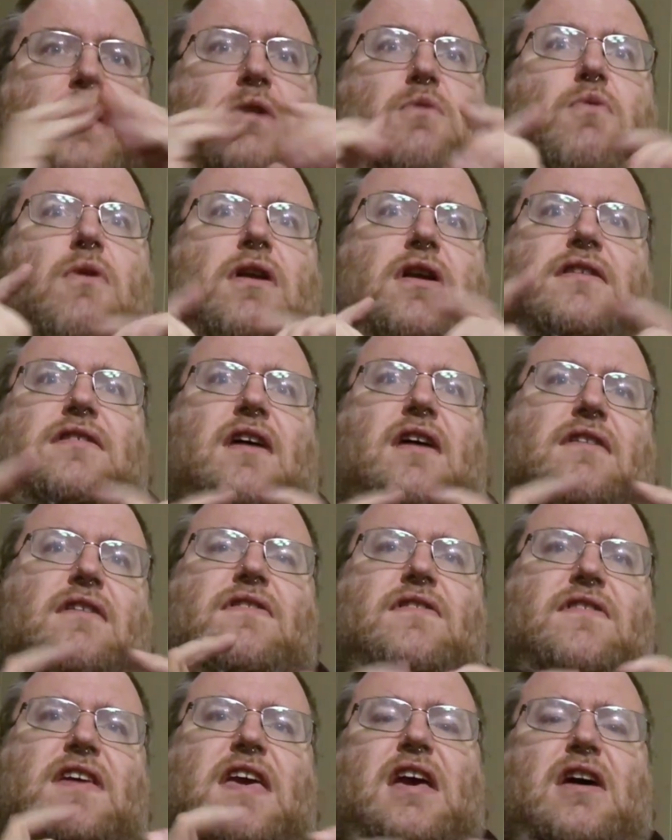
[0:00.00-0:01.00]
really, what it
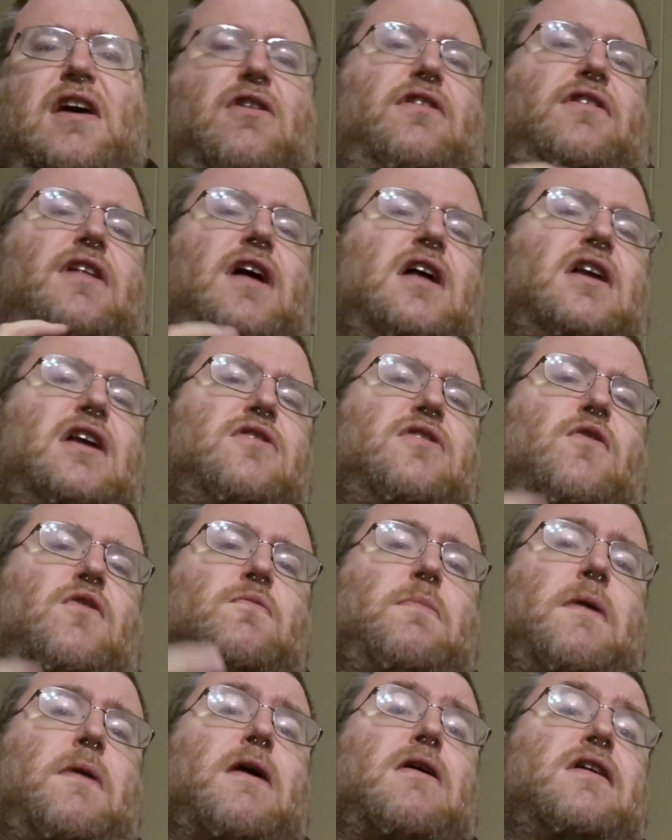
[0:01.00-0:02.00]
does is kill a lot of
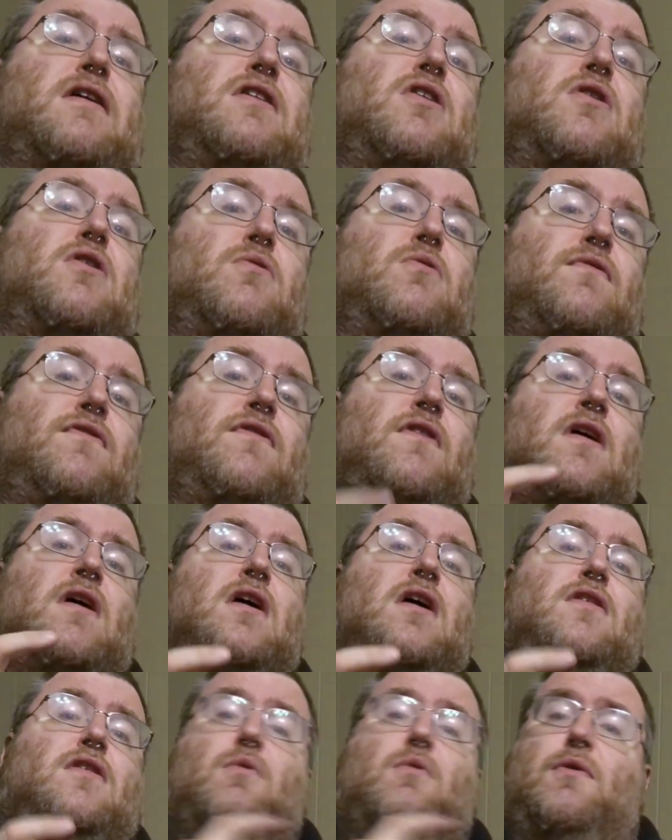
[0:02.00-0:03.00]
those berry notes
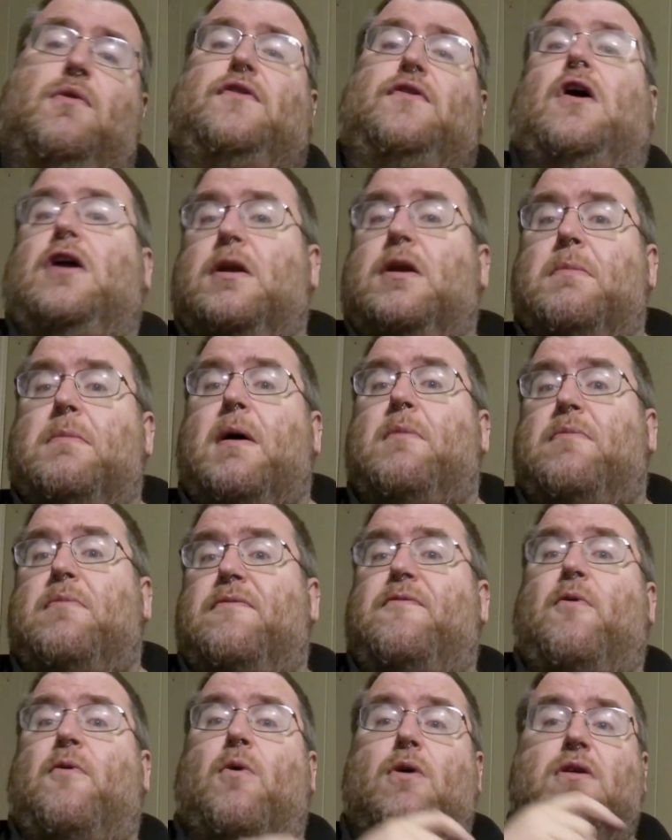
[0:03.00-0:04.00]
that we were talking about
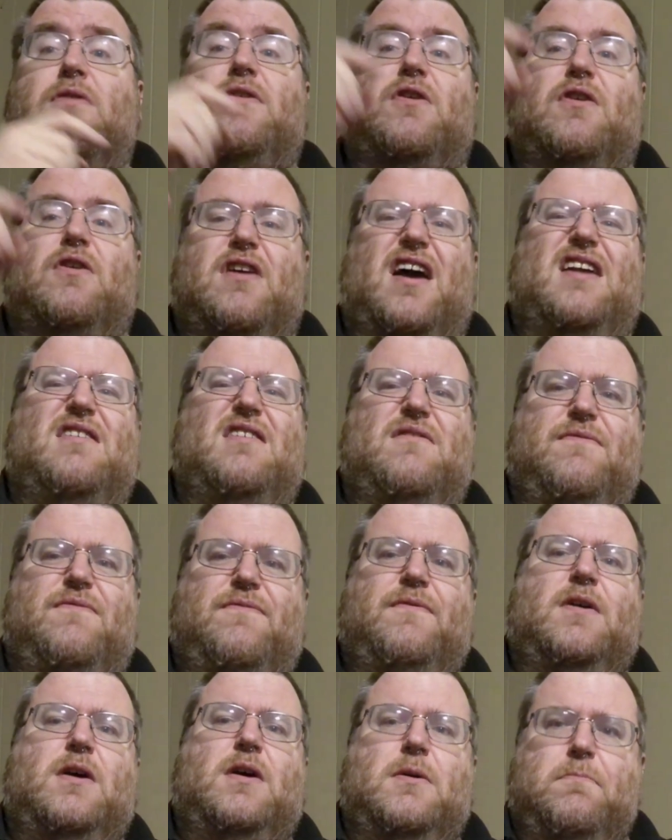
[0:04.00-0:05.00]
before that are kind
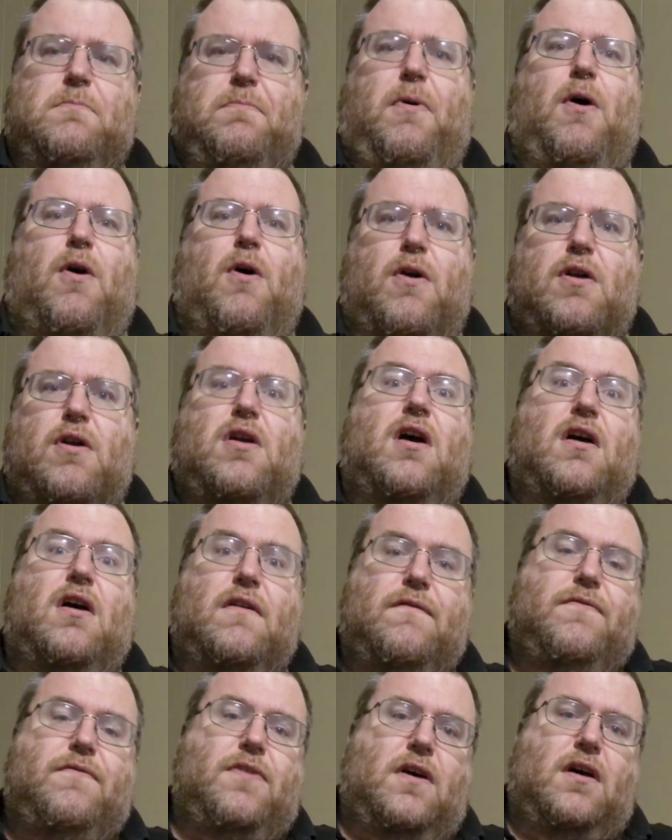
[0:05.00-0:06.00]
of part
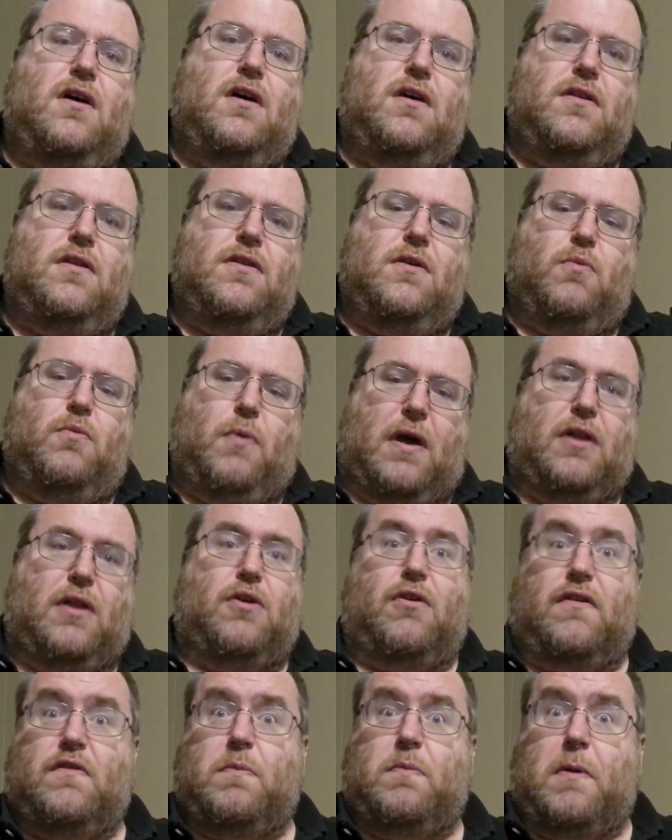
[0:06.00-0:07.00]
of the
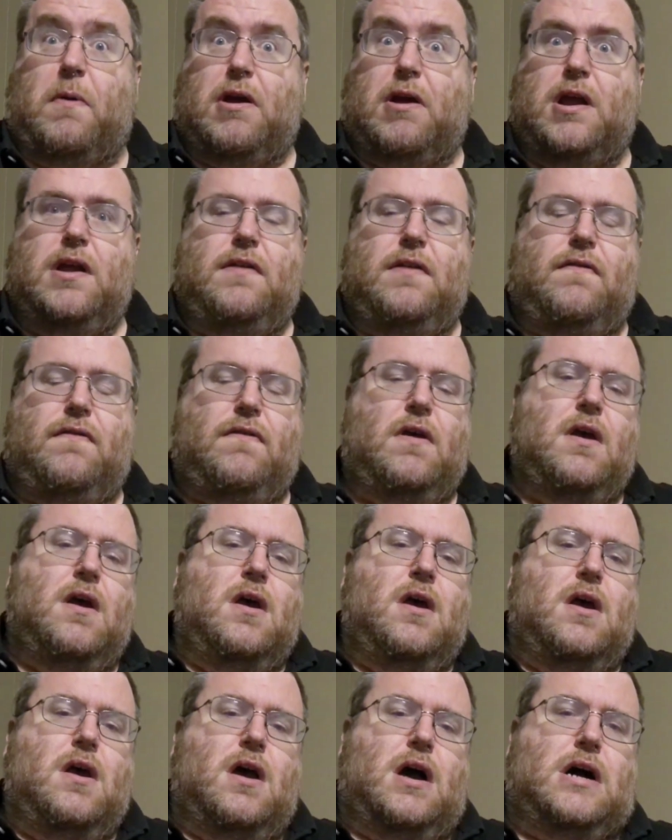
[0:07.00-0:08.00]
Weller experience.
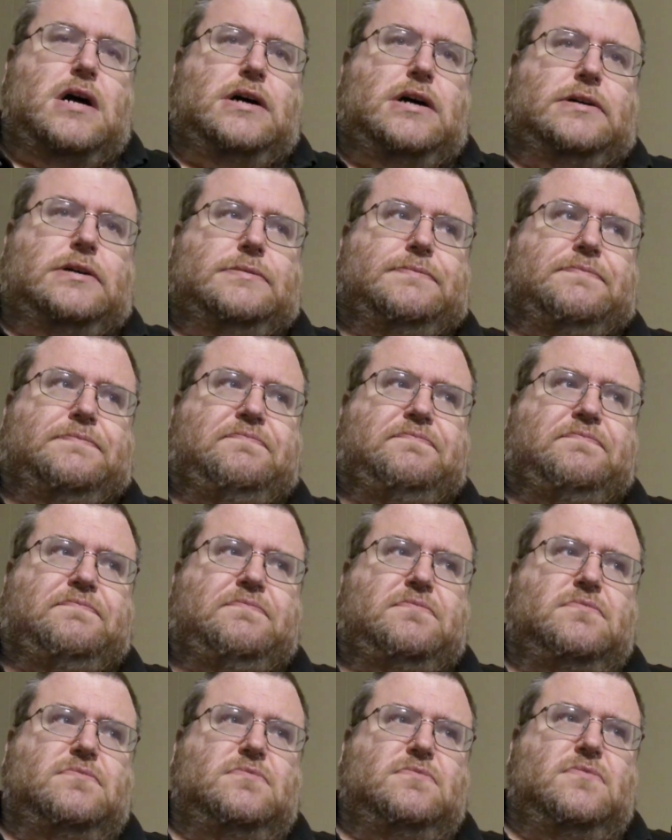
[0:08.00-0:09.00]
Um,
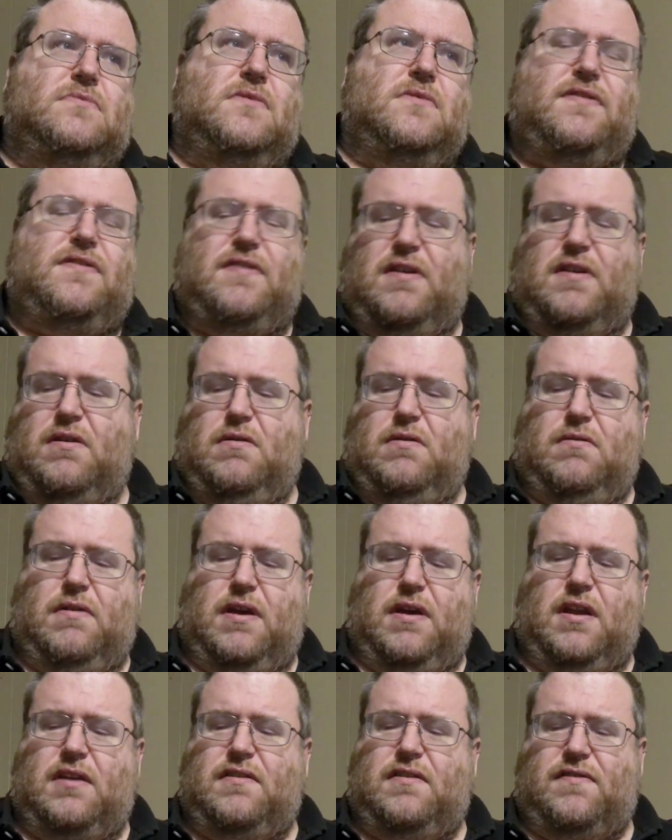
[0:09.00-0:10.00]

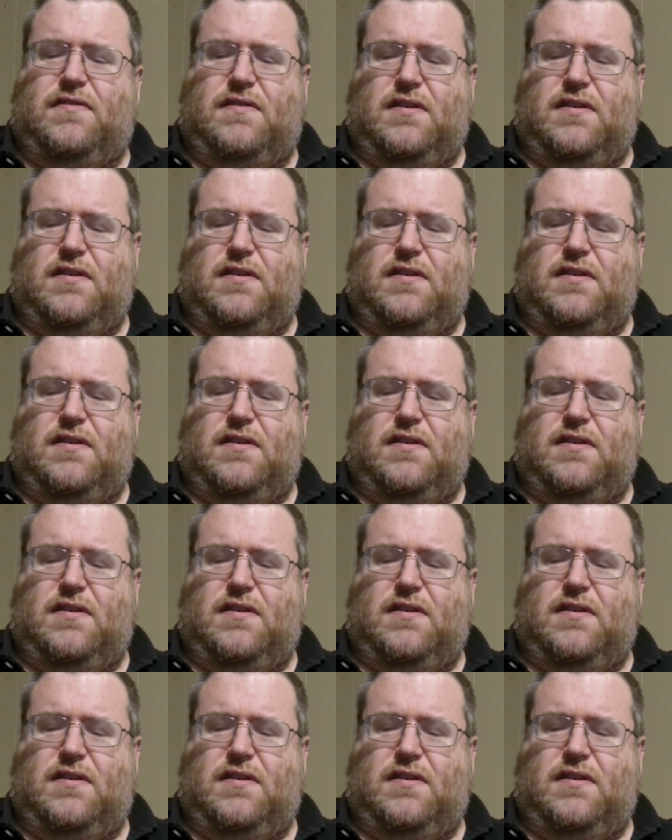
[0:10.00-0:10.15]
and